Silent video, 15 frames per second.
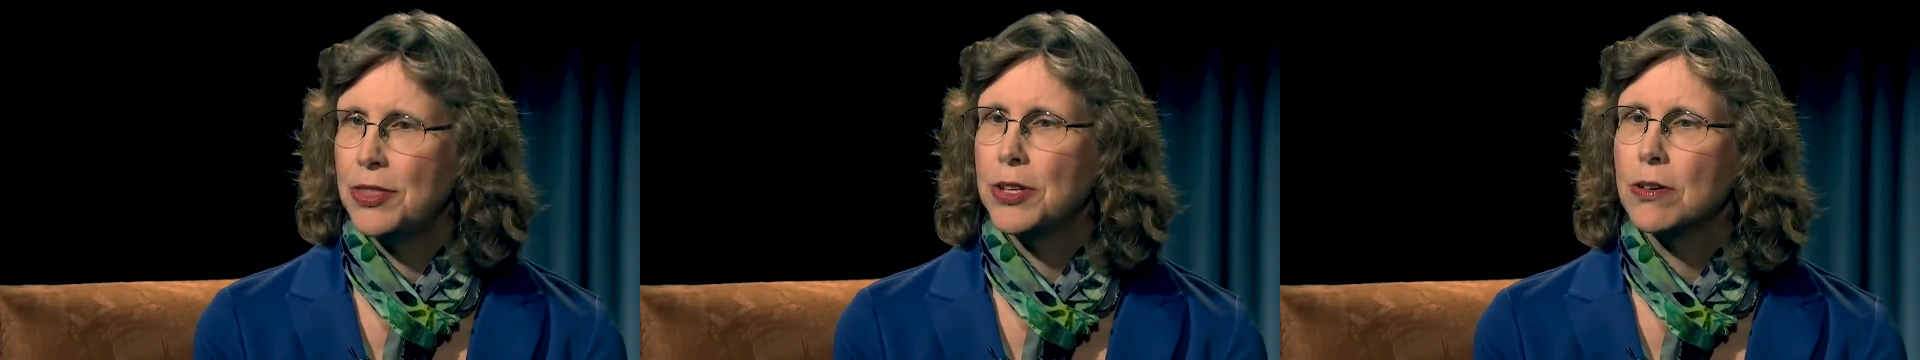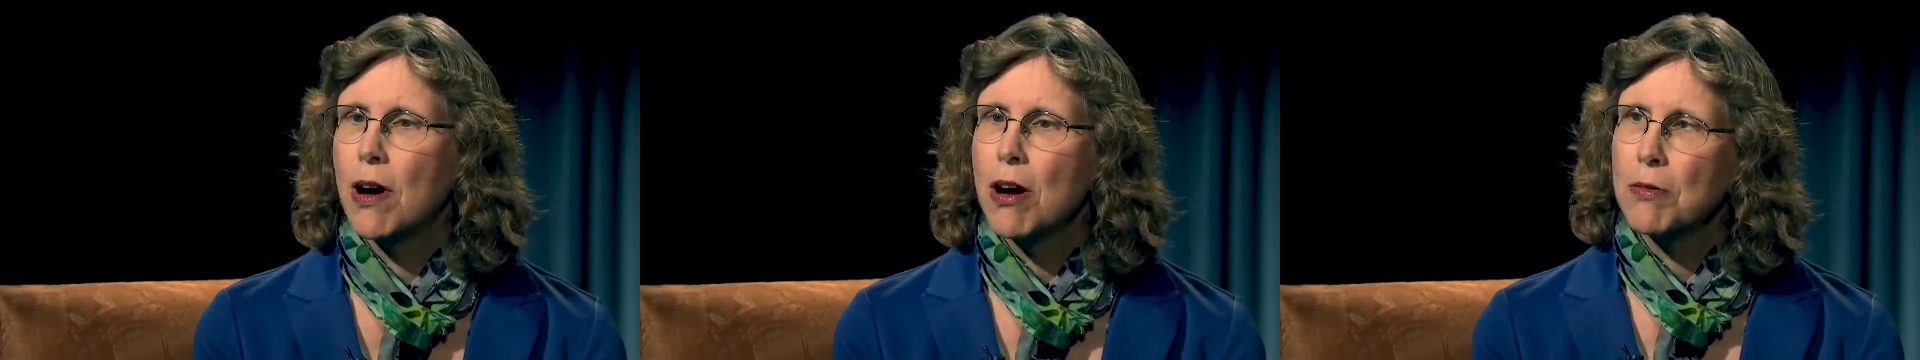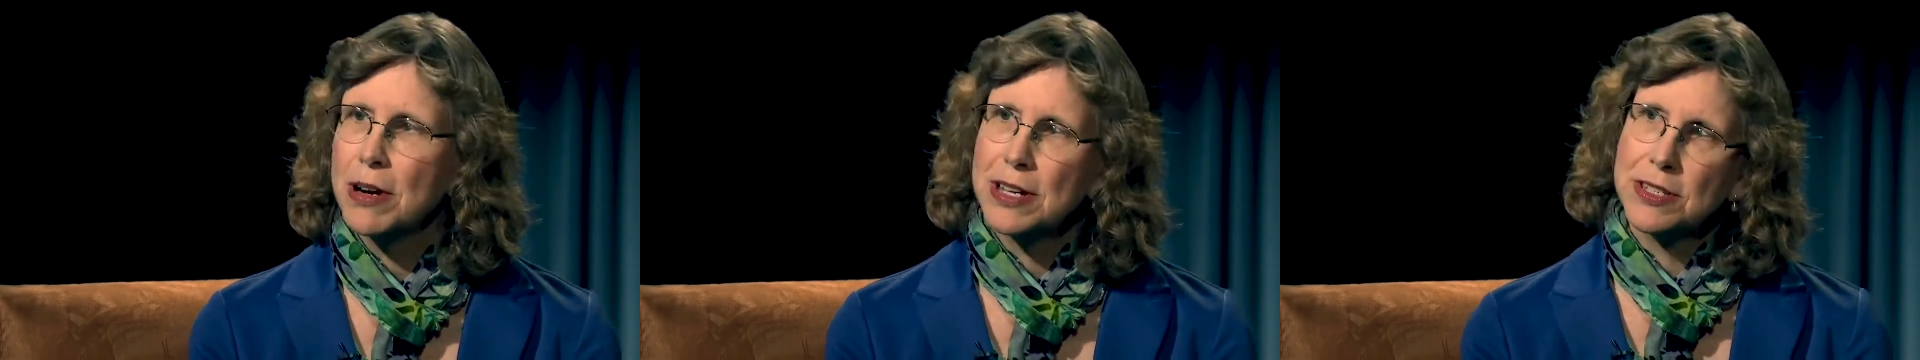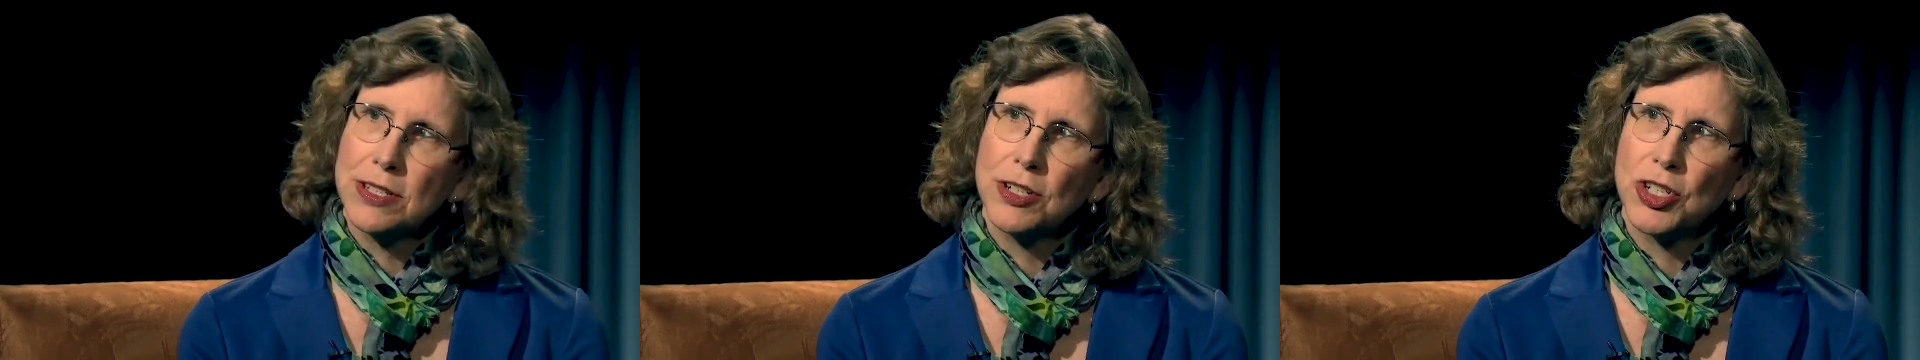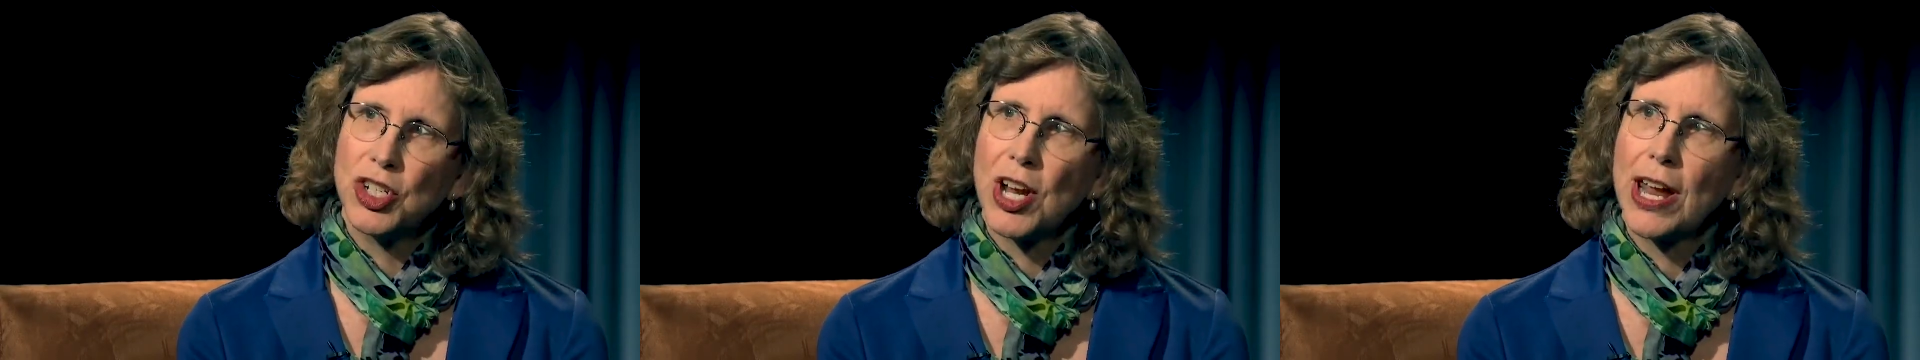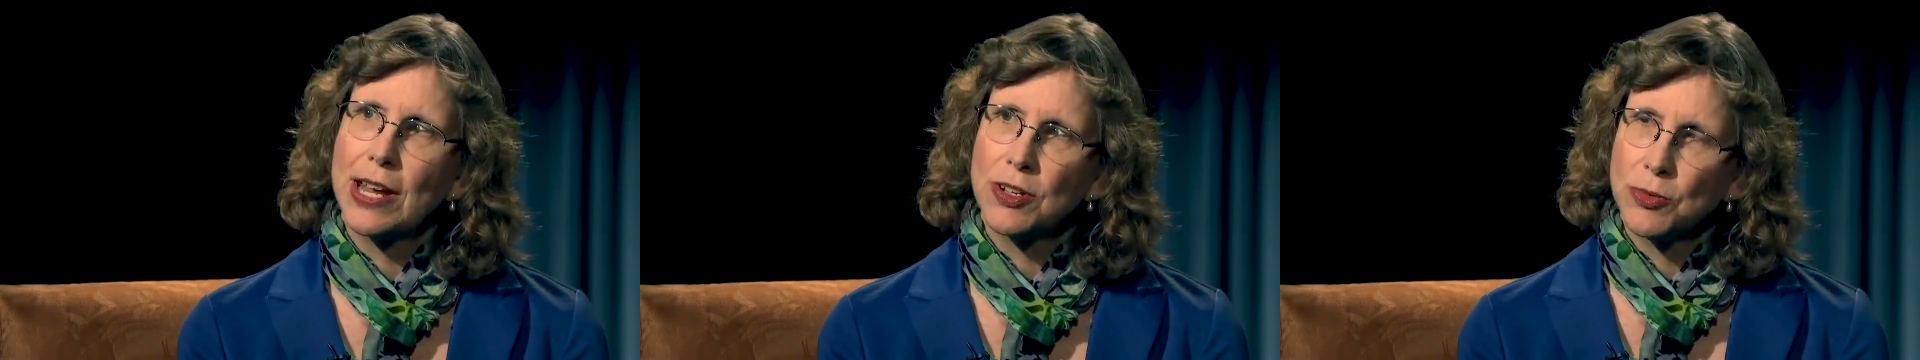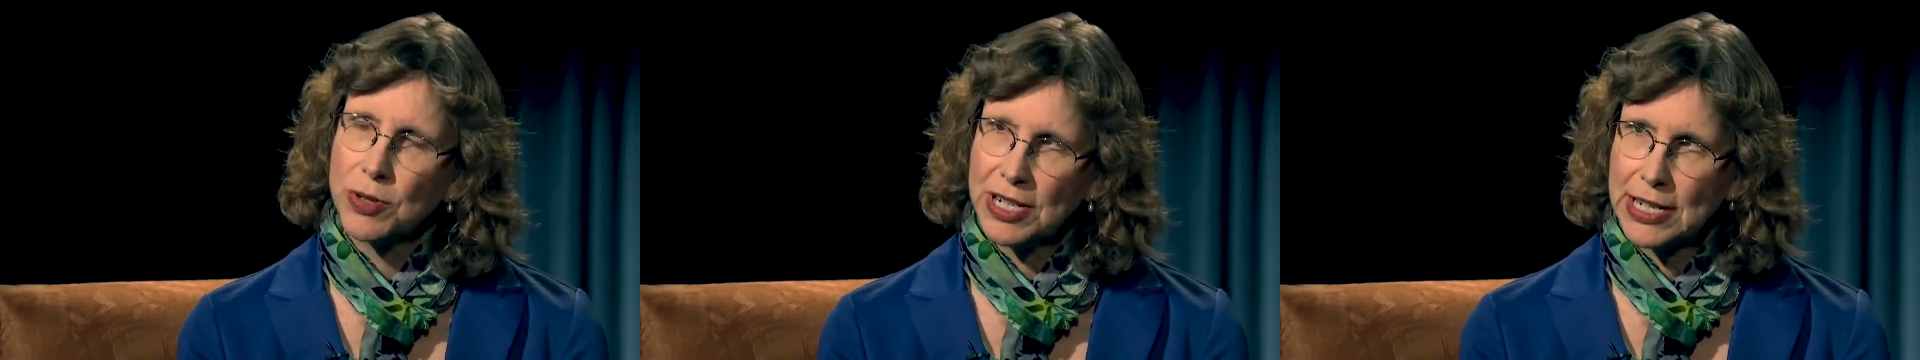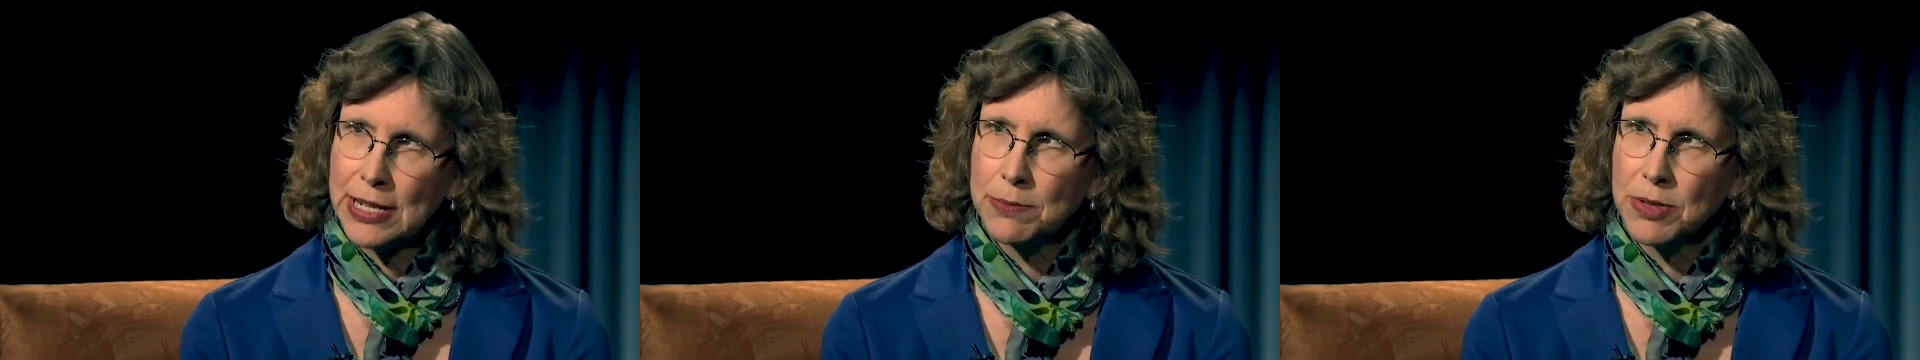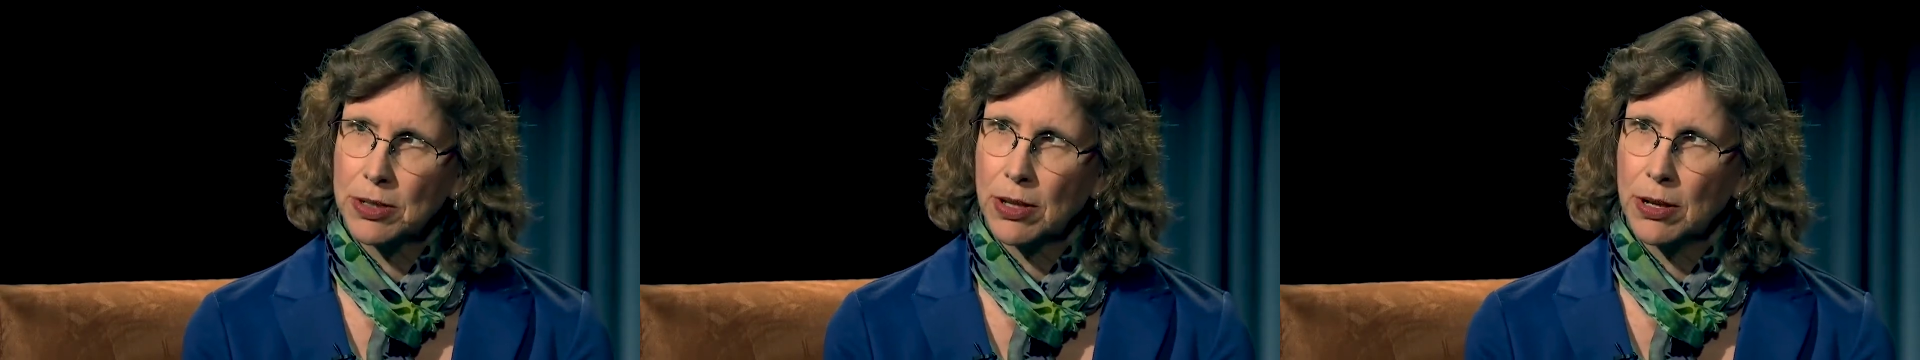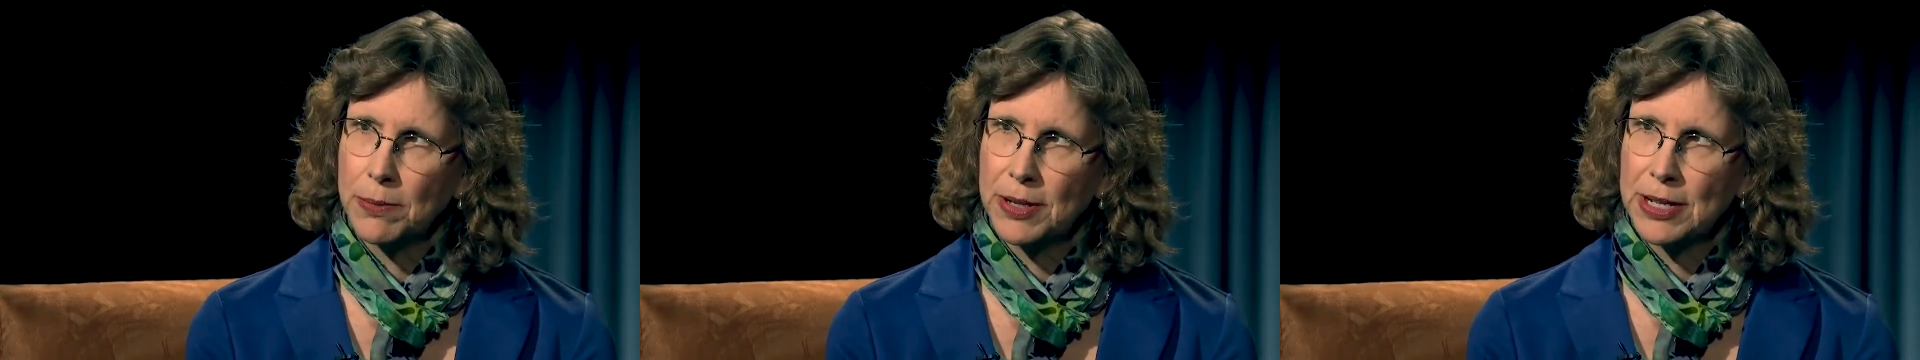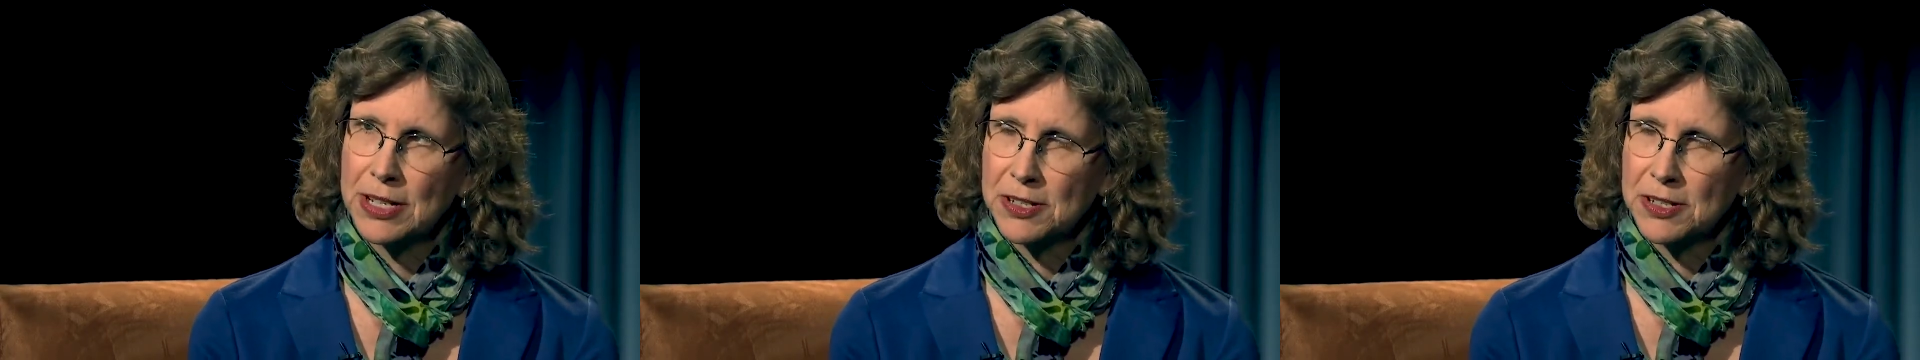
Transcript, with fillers: there are ways to change what hemoglobin